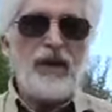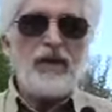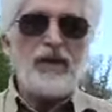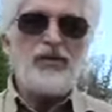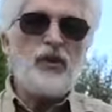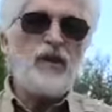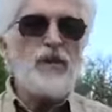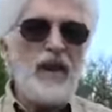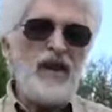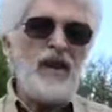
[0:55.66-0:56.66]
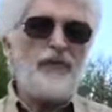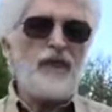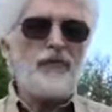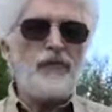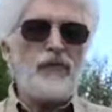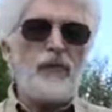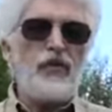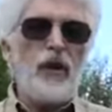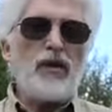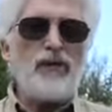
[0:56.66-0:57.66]
In the ensuing mayhem after the
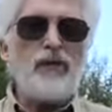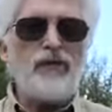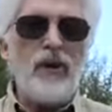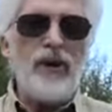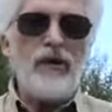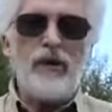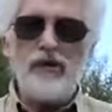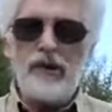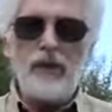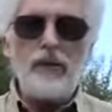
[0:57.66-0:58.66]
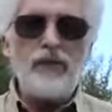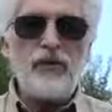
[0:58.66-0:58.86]
first shots were fired, Secret